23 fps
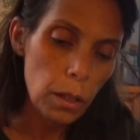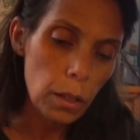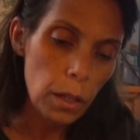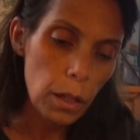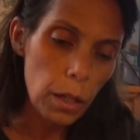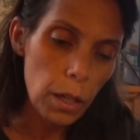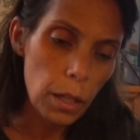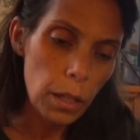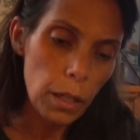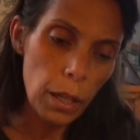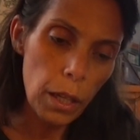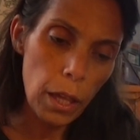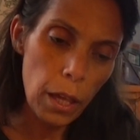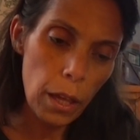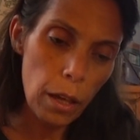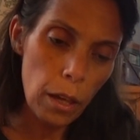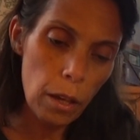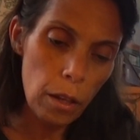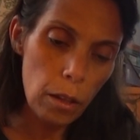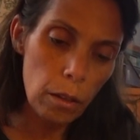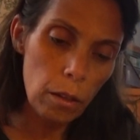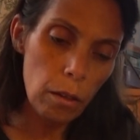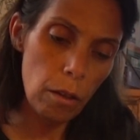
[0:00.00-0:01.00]
and the
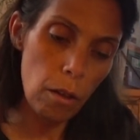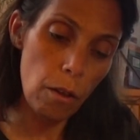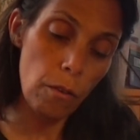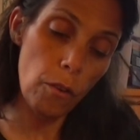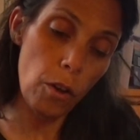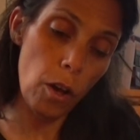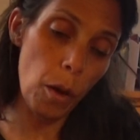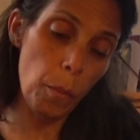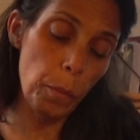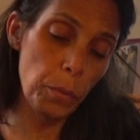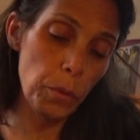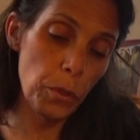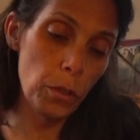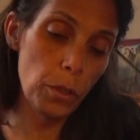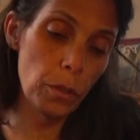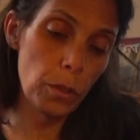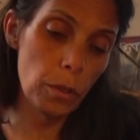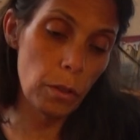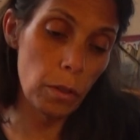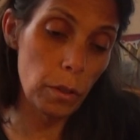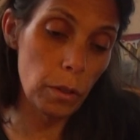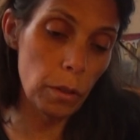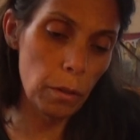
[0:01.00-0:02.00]
King of
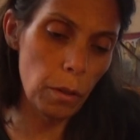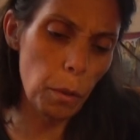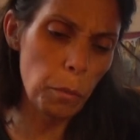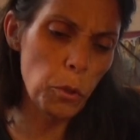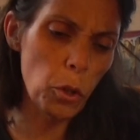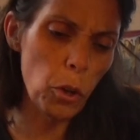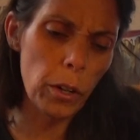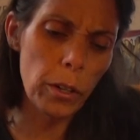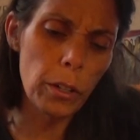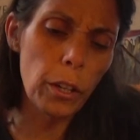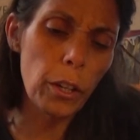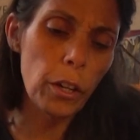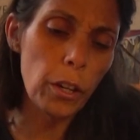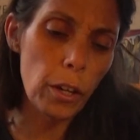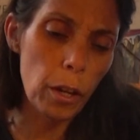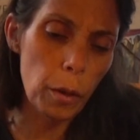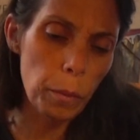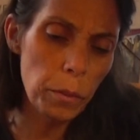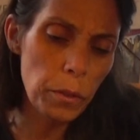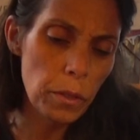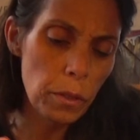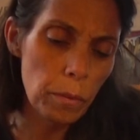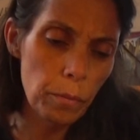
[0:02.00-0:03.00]
Cups. I'm sorry, Knight of
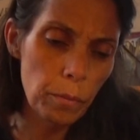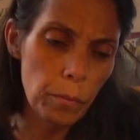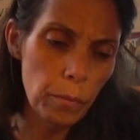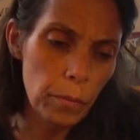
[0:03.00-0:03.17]
Cups.